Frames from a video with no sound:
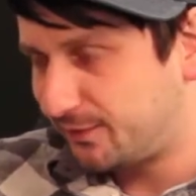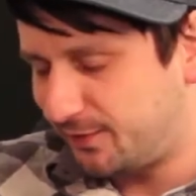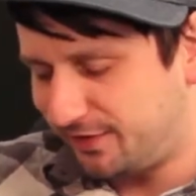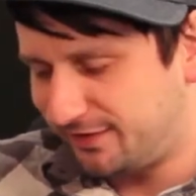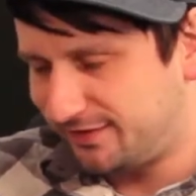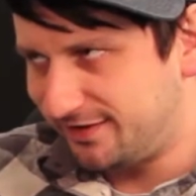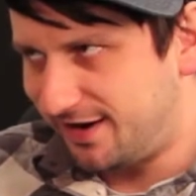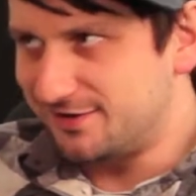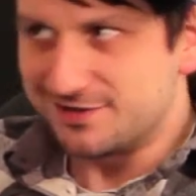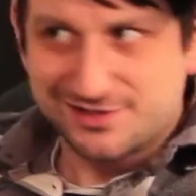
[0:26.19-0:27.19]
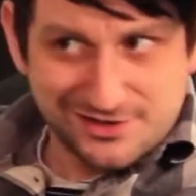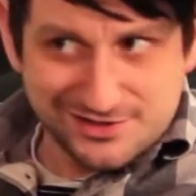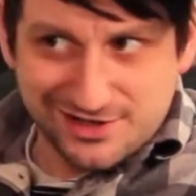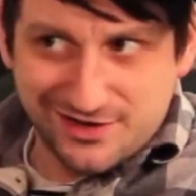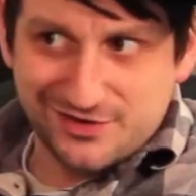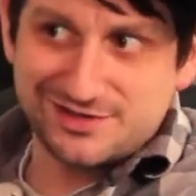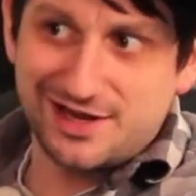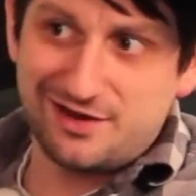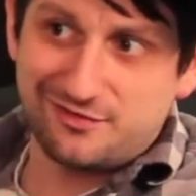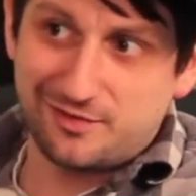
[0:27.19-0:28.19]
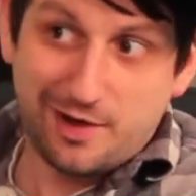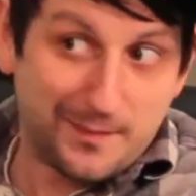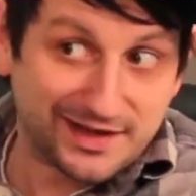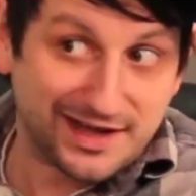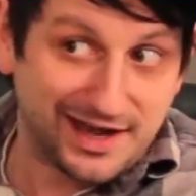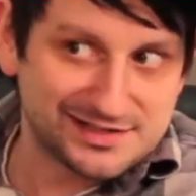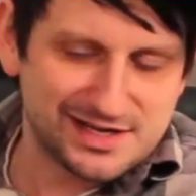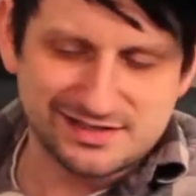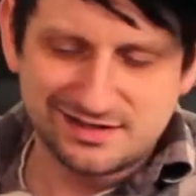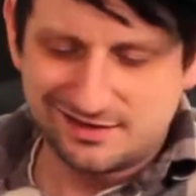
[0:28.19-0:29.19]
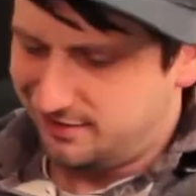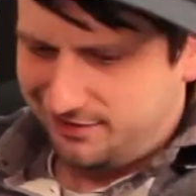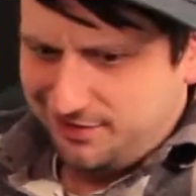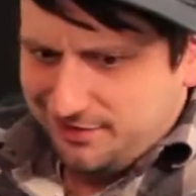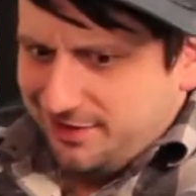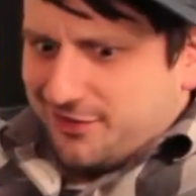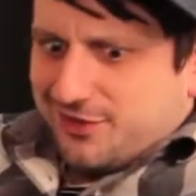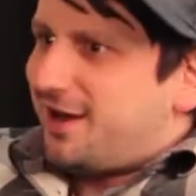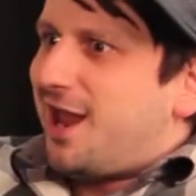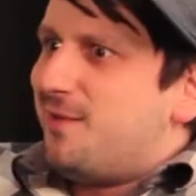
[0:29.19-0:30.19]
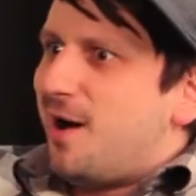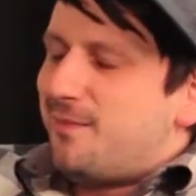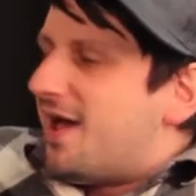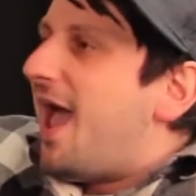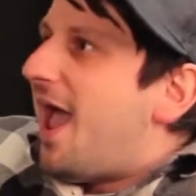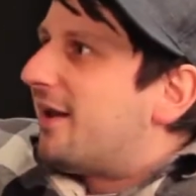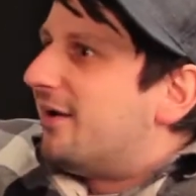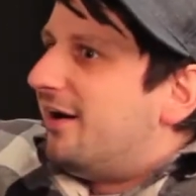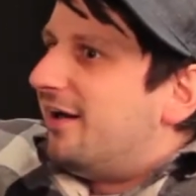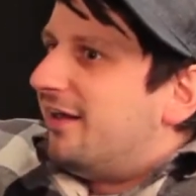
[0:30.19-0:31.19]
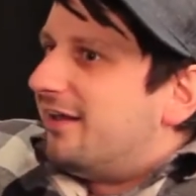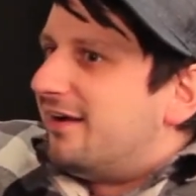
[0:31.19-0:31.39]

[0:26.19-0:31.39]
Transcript: Well, I did a search the other day for public access. Literally nothing came up at all.